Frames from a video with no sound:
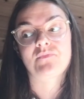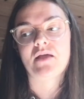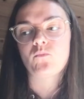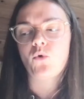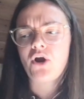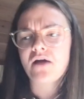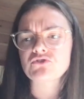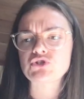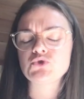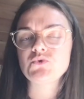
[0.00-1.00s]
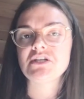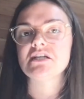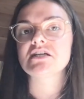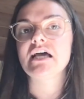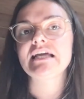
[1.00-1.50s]
And where I was doing
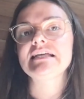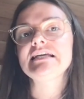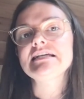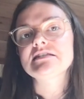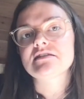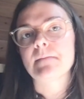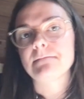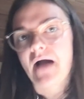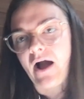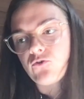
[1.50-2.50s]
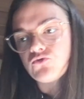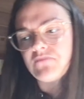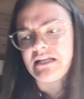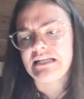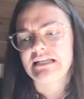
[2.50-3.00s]
it, his
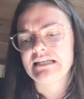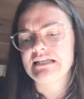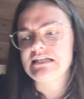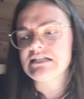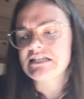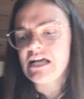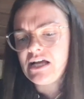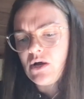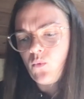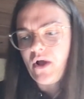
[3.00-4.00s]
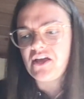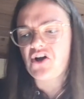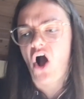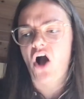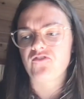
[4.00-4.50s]
empowerment and his way
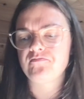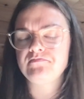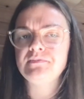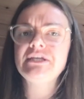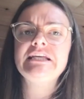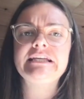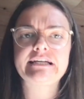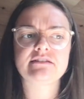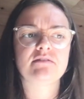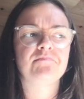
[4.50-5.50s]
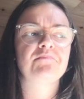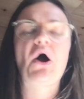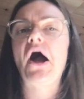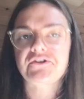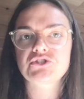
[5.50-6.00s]
of being the
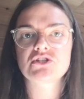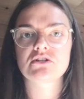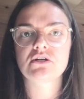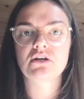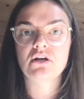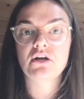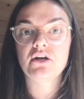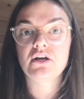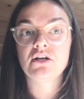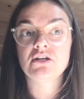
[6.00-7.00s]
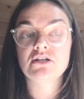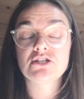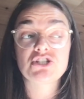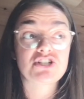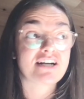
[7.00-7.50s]
boss
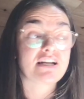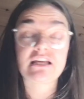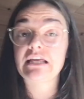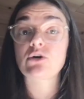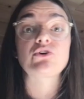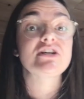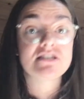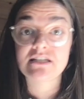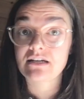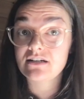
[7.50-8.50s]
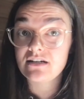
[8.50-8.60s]
started increasing